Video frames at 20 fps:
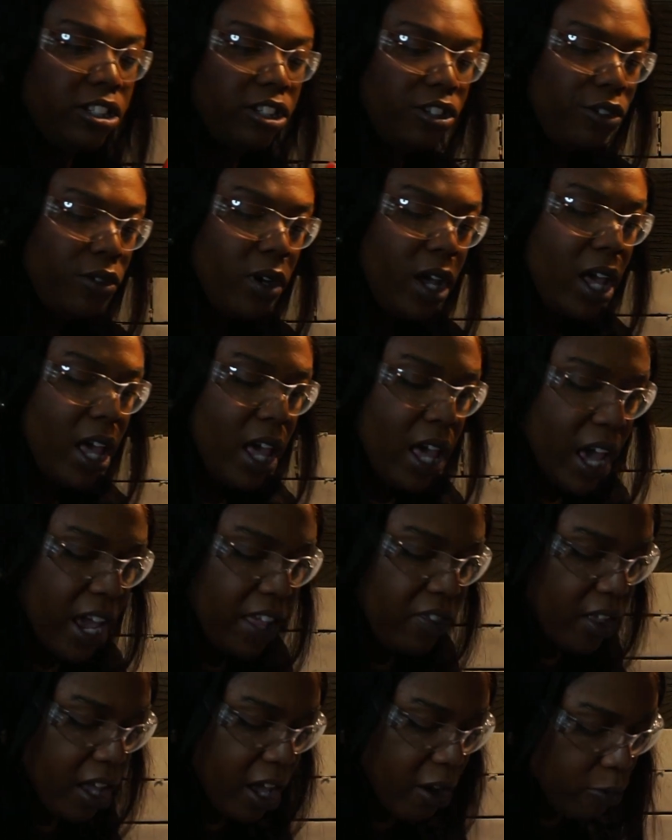to,
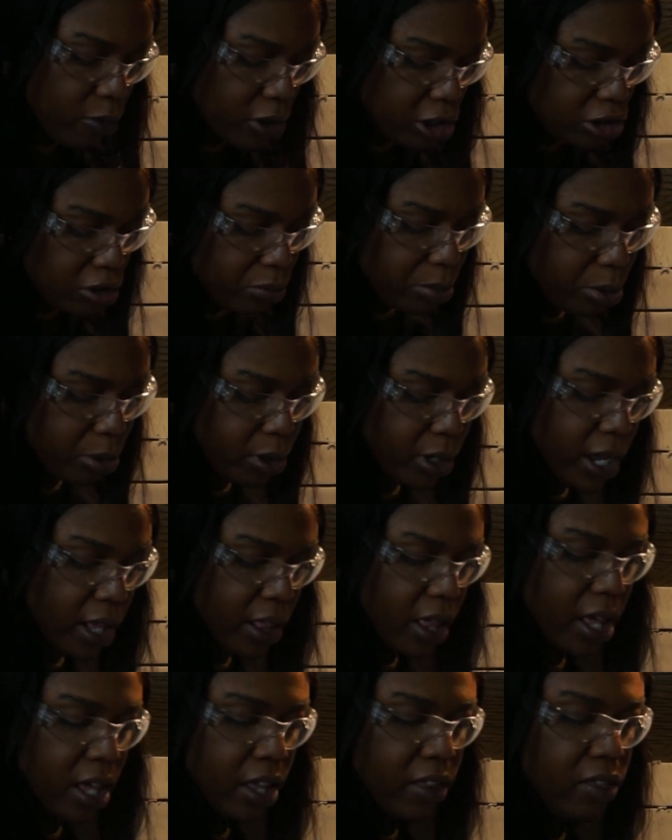and then once you
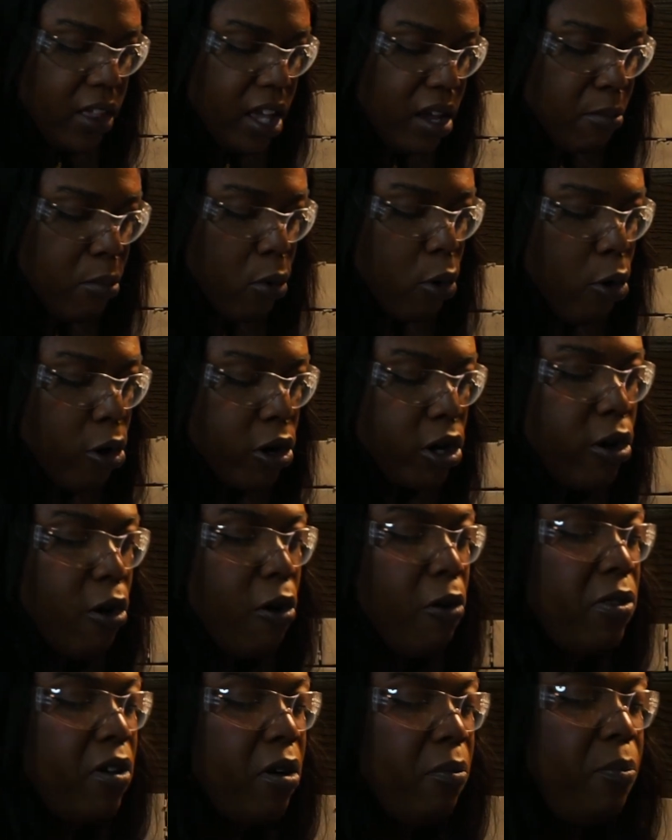put the mortar
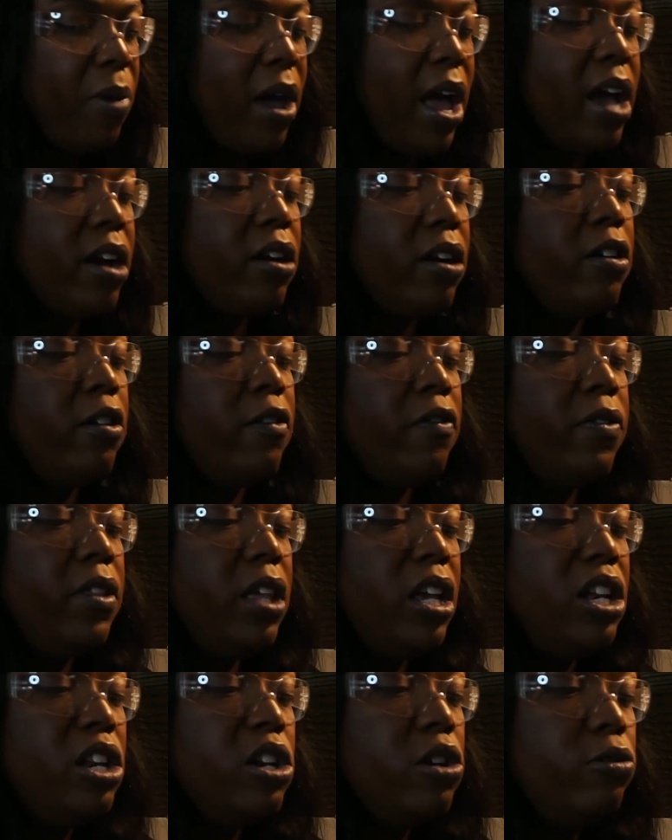on the back of
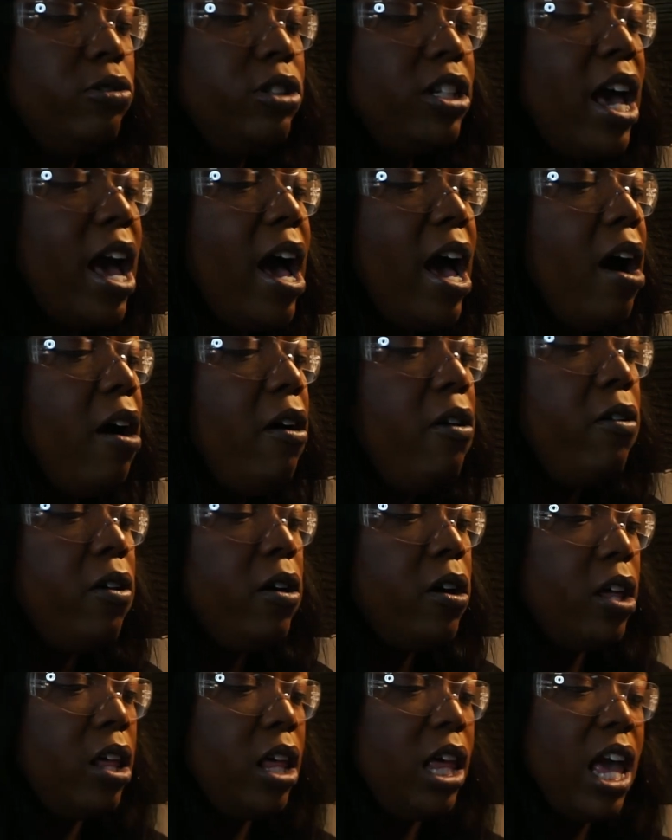the new towel,
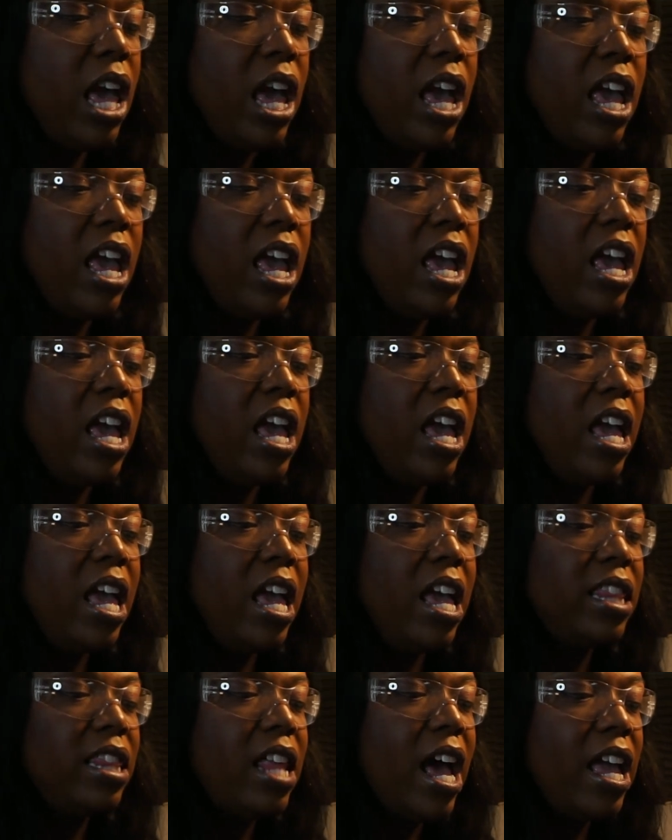
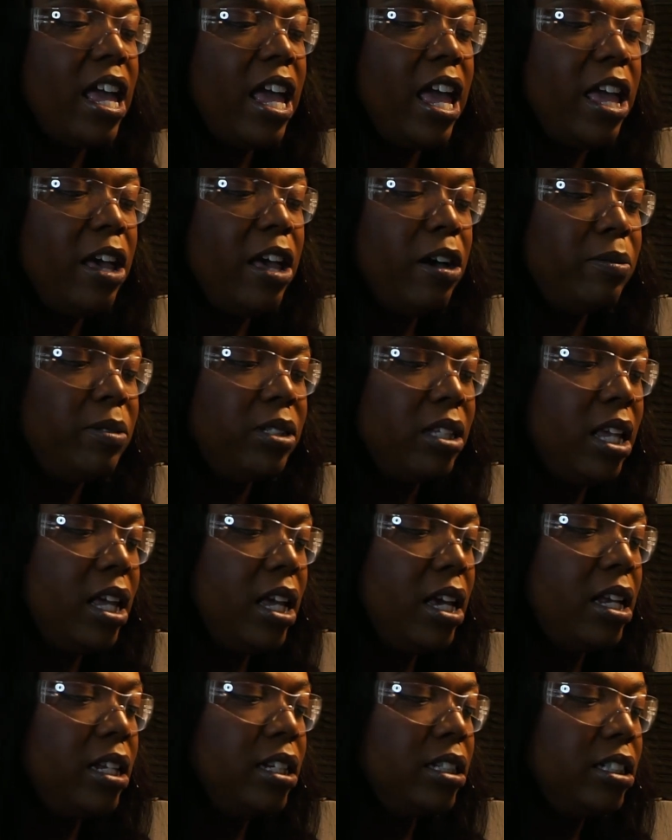it like helps
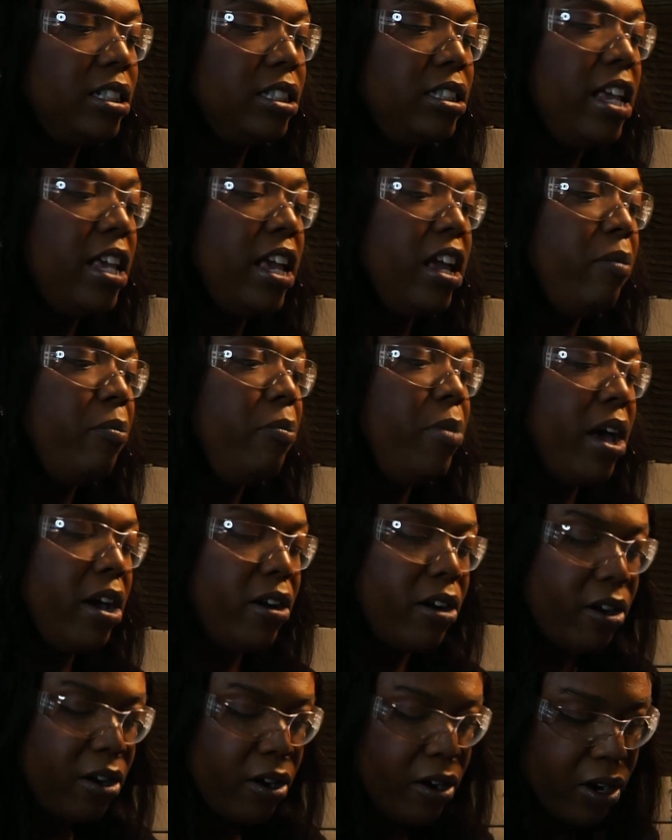it stick
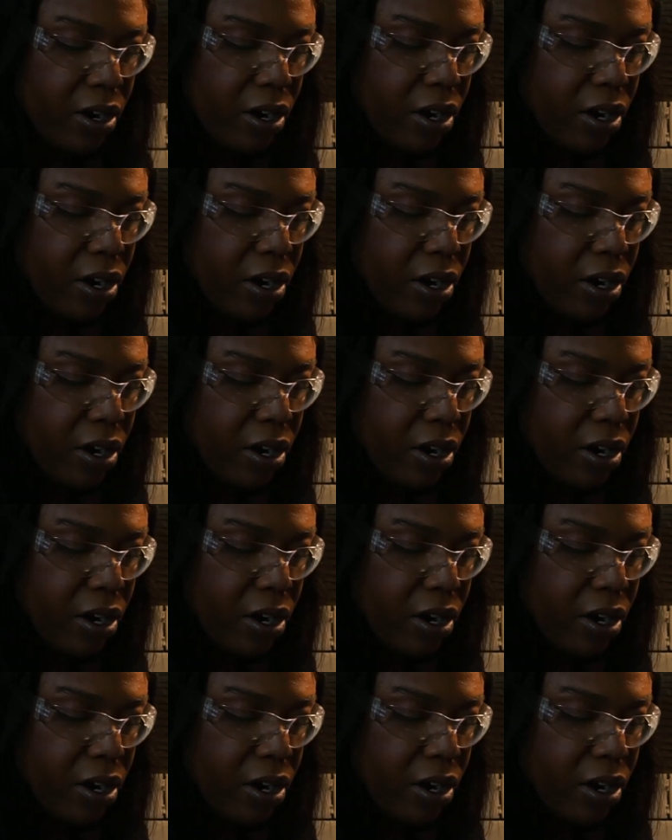better.